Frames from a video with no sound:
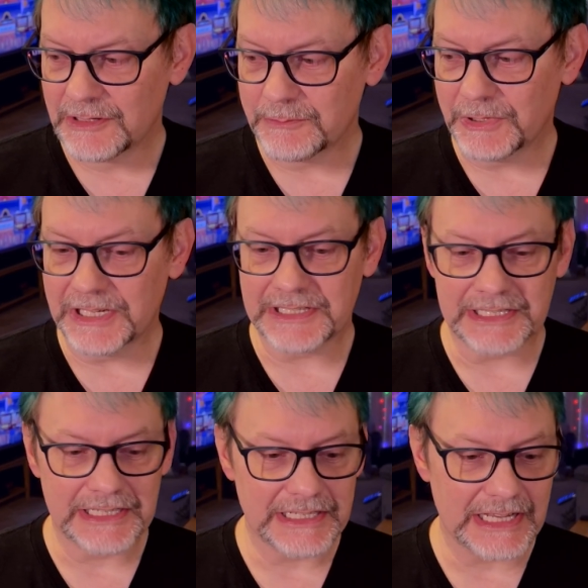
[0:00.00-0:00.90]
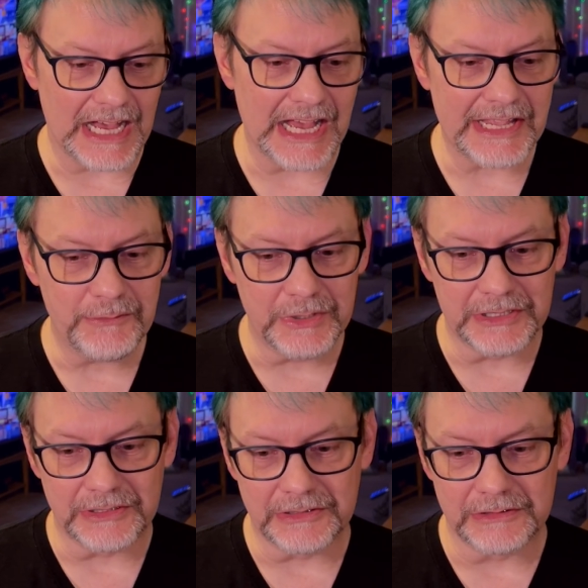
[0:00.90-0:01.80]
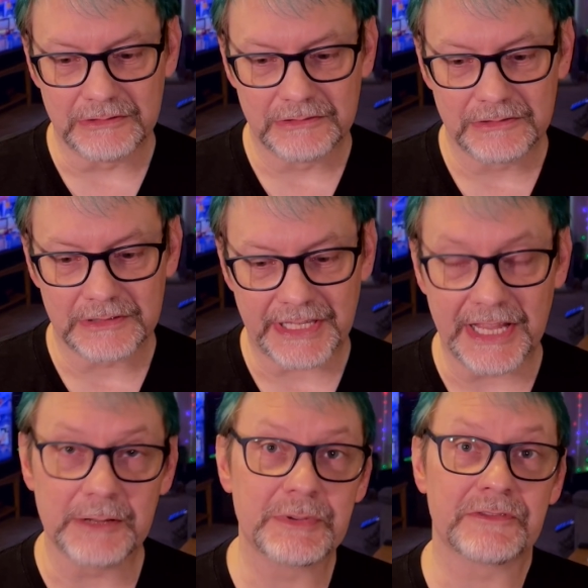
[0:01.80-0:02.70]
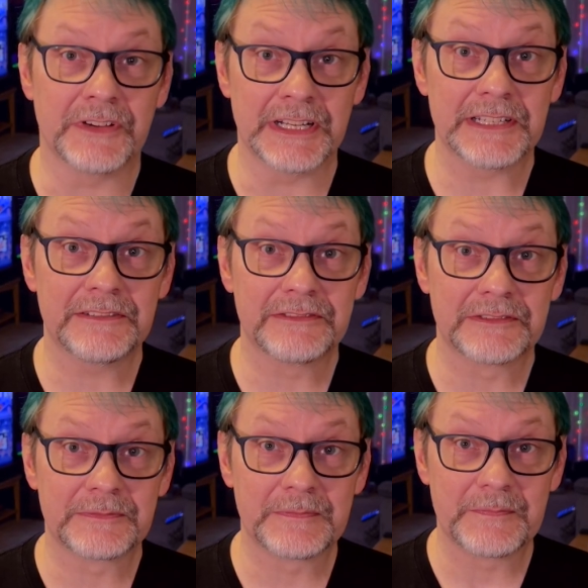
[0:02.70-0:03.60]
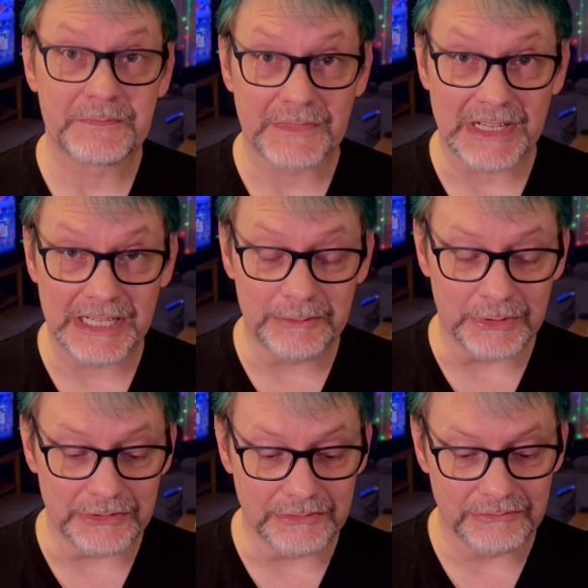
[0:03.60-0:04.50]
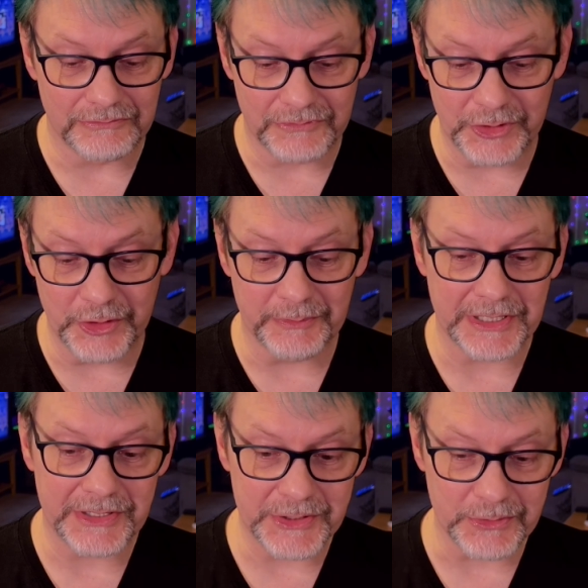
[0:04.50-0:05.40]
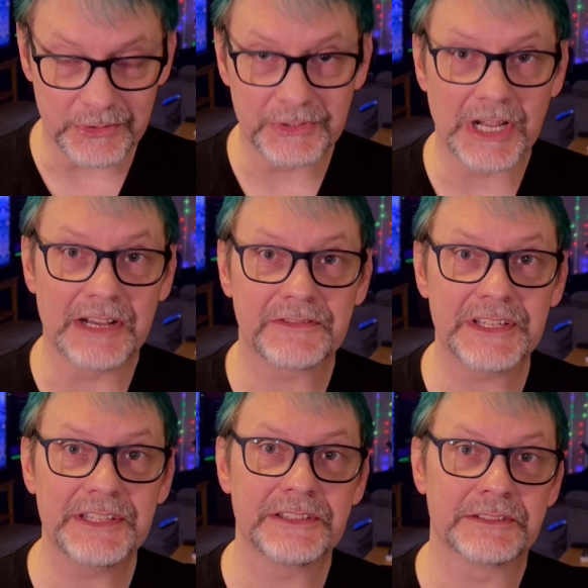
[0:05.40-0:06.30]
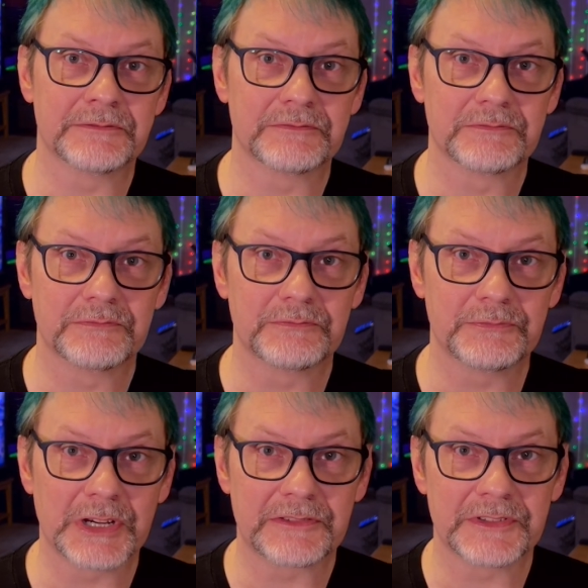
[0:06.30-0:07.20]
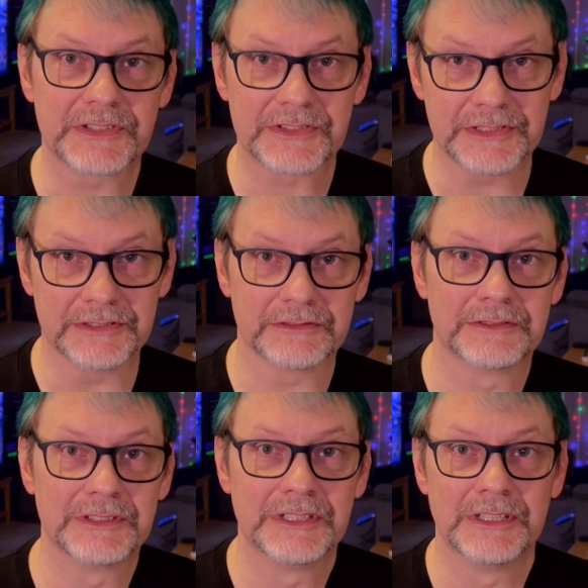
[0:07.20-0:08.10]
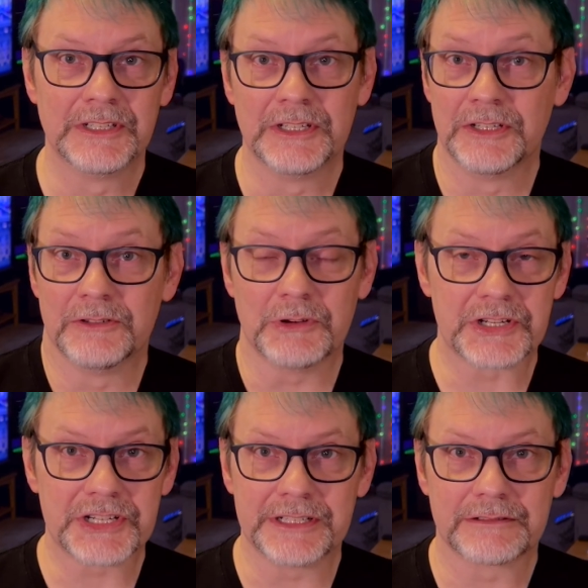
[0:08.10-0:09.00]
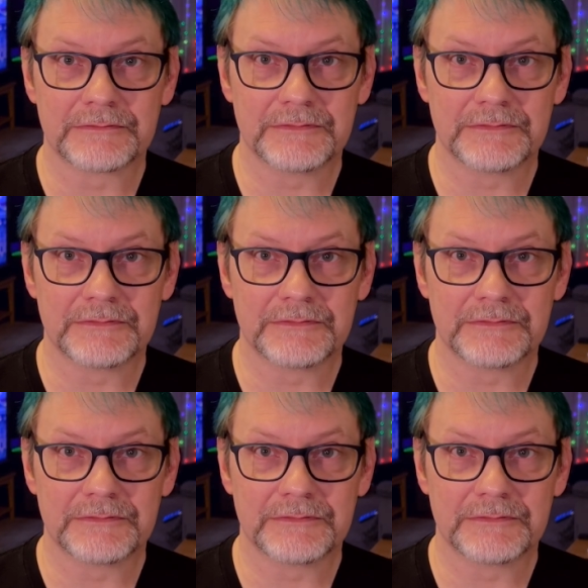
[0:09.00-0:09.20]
but I will get up at five. I will do my usual coffee and breakfast and watching